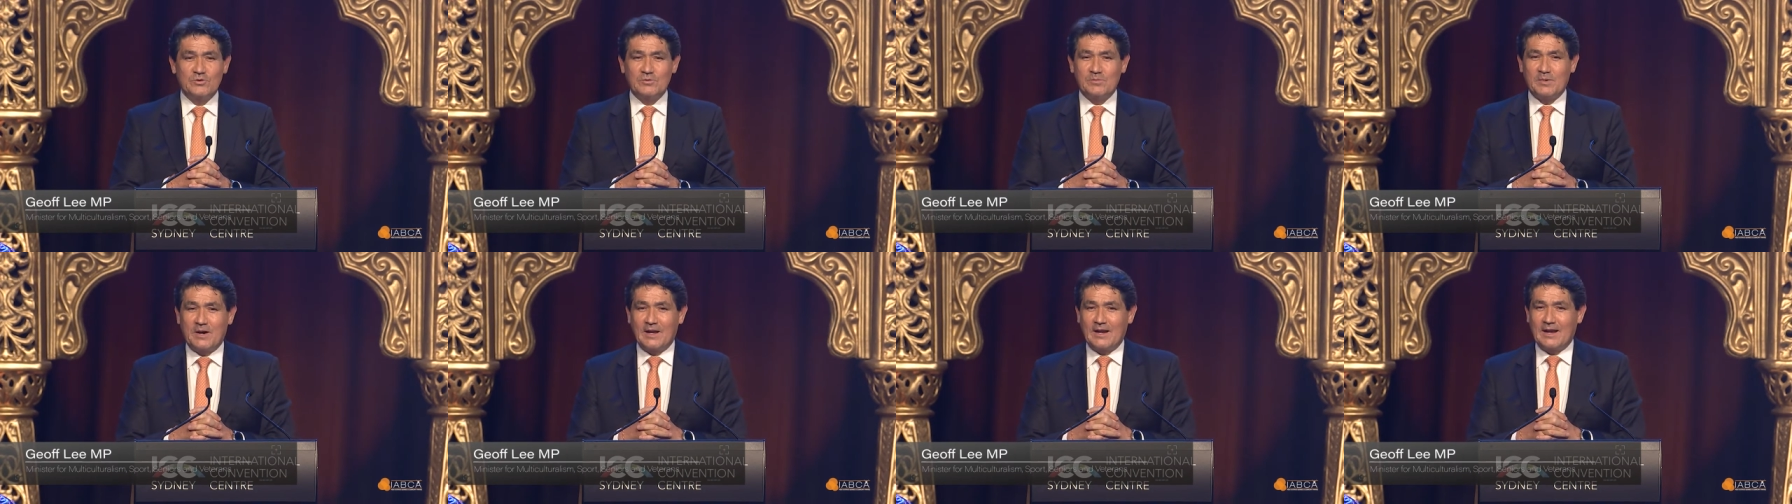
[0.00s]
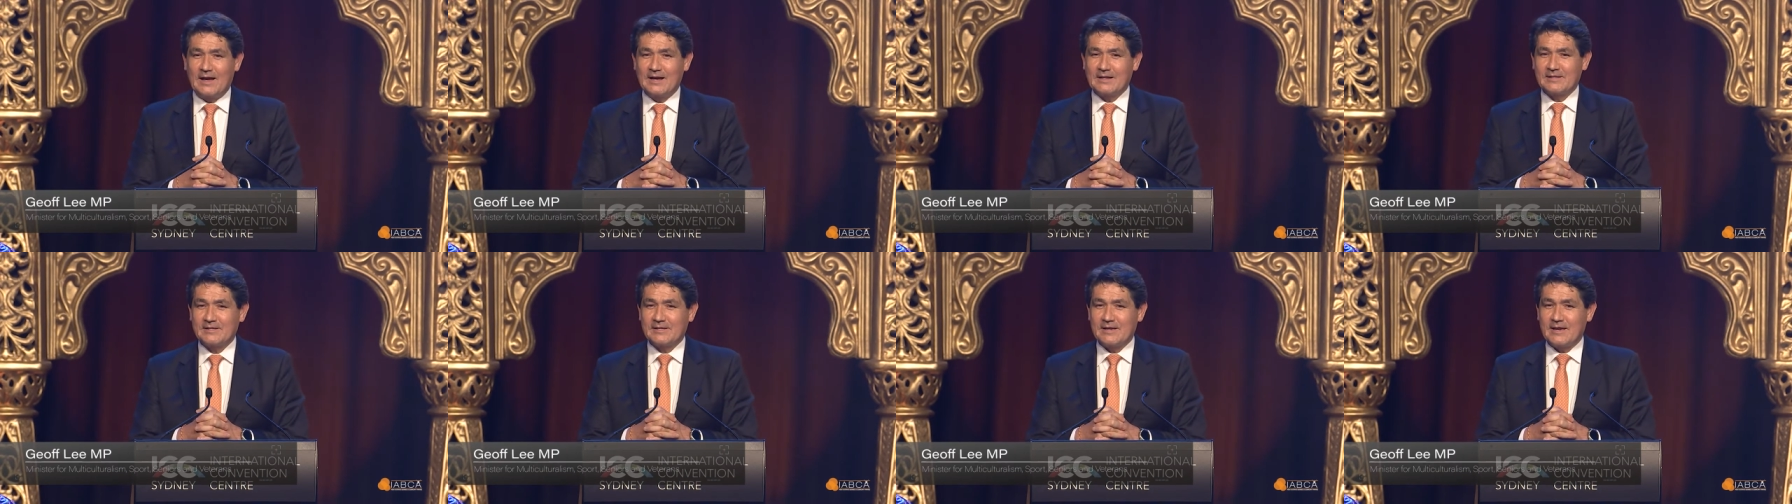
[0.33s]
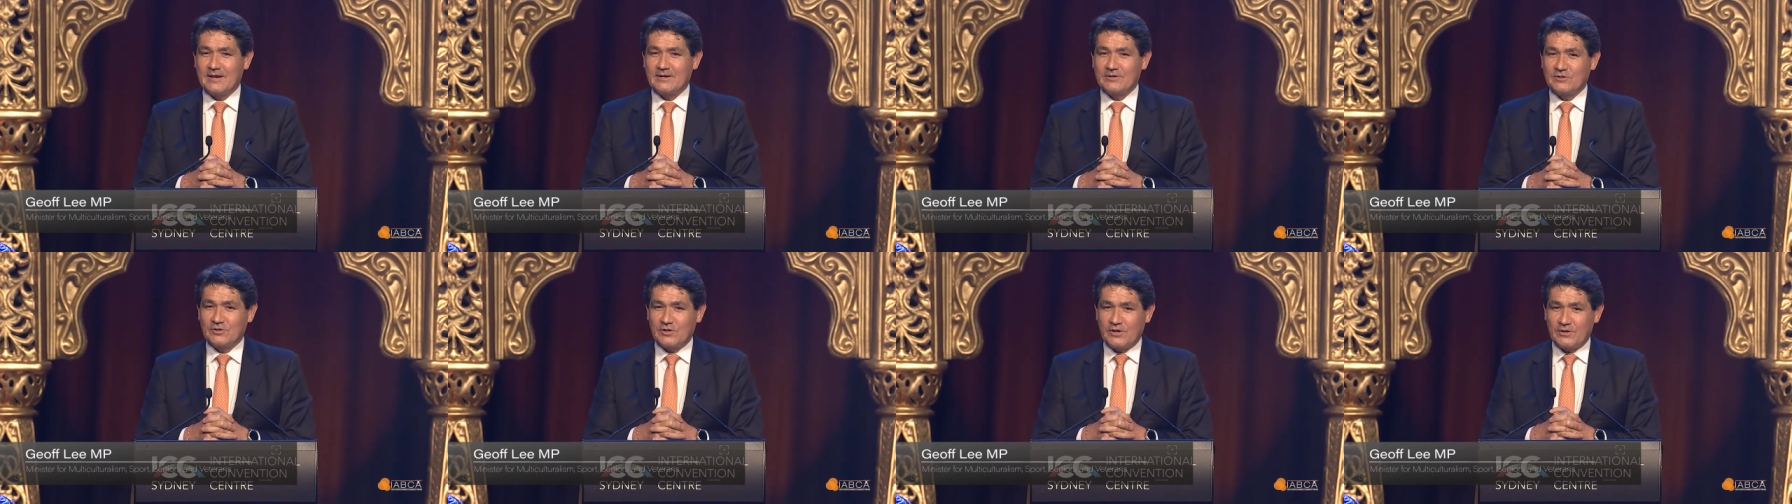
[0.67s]
by last
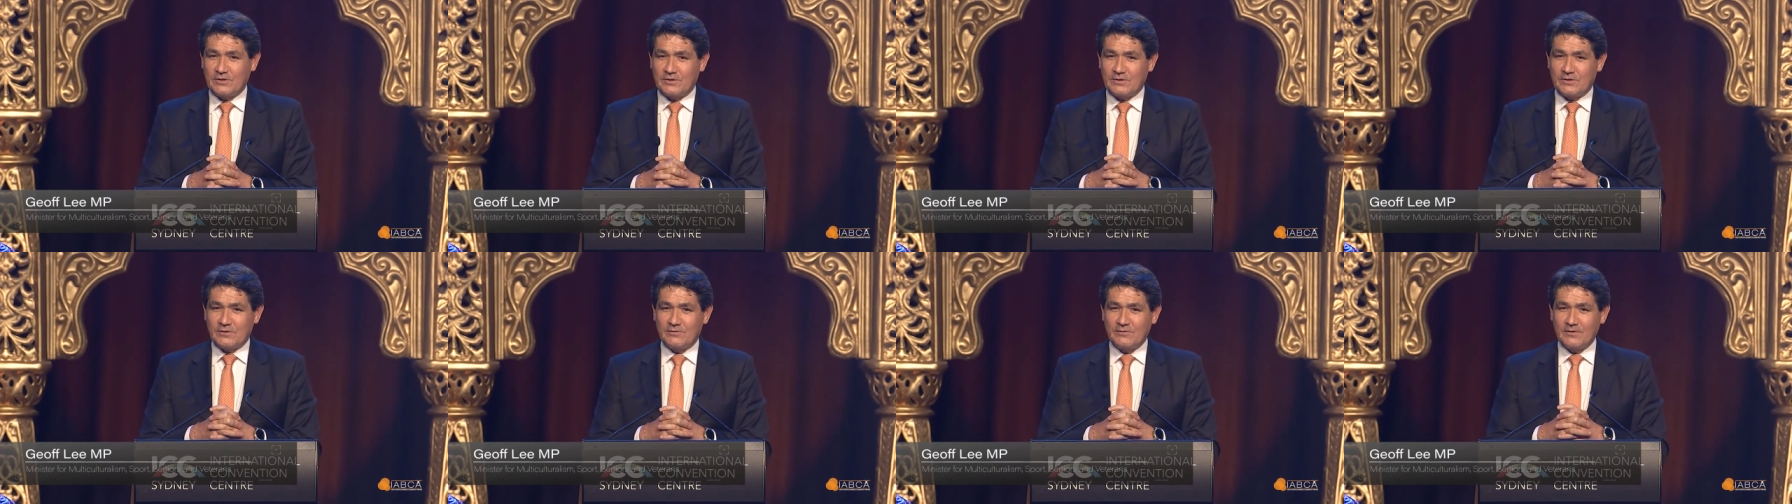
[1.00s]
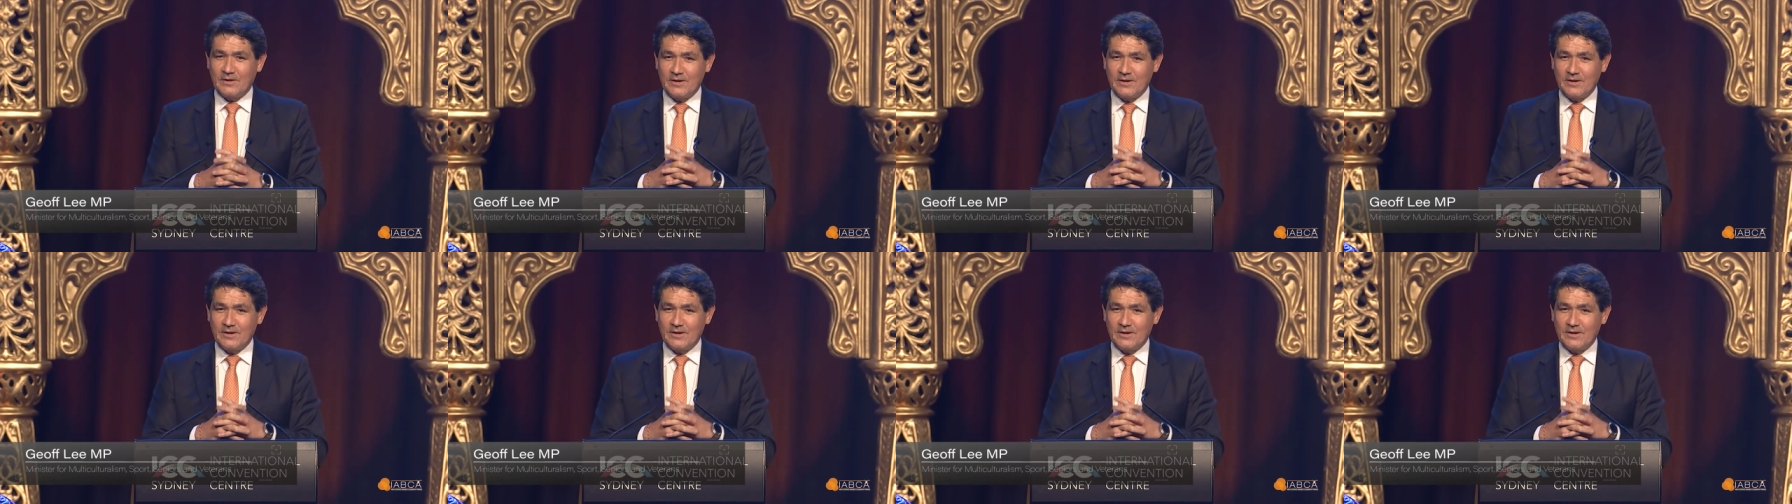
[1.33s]
count, Joseph